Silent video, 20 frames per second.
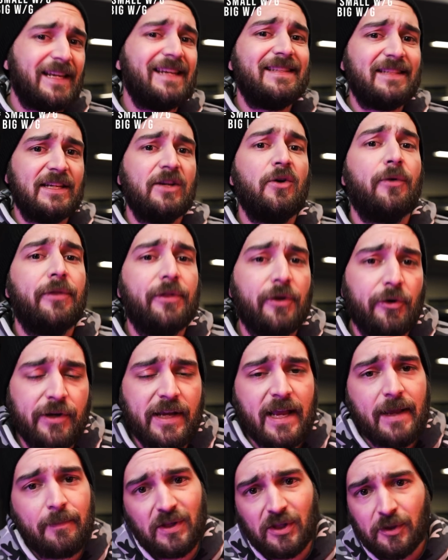a single
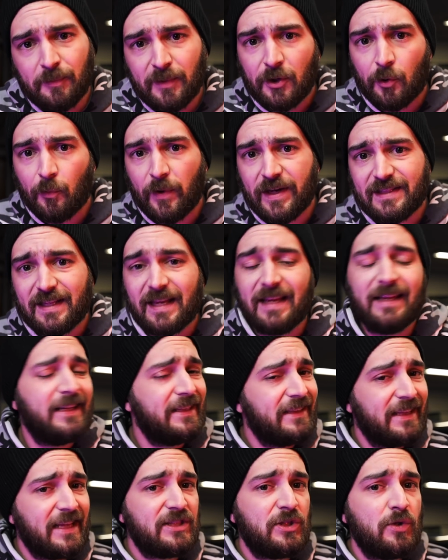38 millimeter wastegate
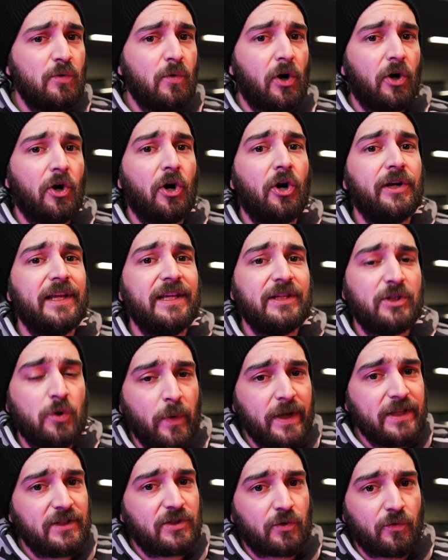unless you are on a
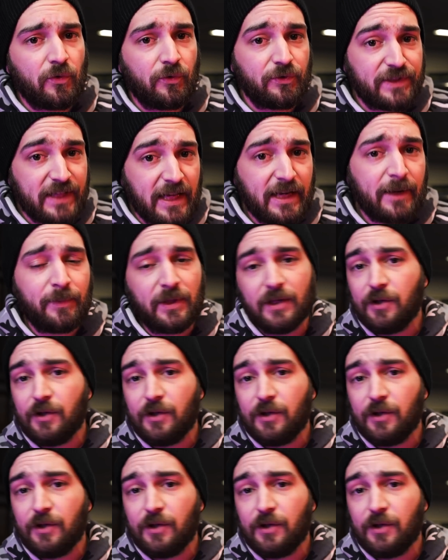twin scroll setup,